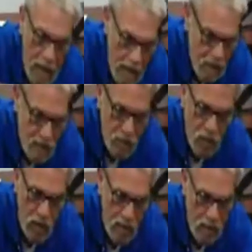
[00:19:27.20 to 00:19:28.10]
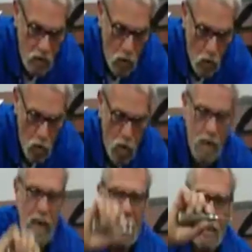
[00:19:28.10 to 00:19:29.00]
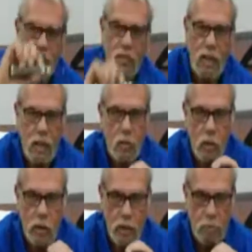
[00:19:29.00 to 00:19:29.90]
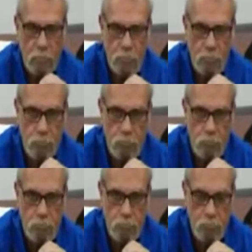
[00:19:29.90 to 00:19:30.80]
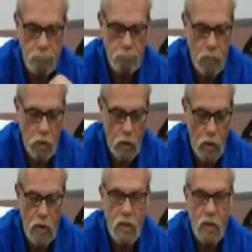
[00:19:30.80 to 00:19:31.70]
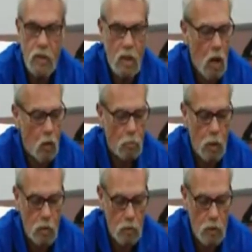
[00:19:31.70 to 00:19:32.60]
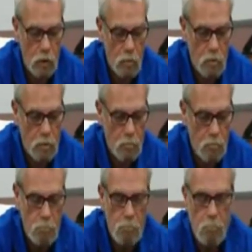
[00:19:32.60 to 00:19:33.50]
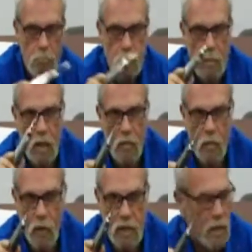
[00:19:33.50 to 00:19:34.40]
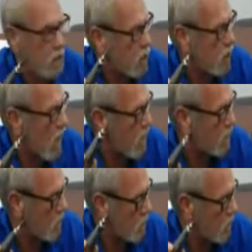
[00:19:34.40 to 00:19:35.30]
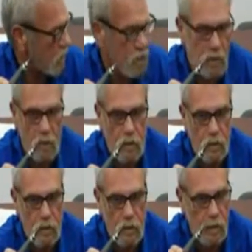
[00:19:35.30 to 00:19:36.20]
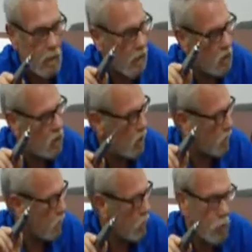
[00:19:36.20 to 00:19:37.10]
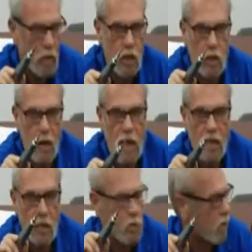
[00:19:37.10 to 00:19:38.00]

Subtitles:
excavate or elevate with it. You'll hear it called both terms. Every dentist has this. It is tough to do an extraction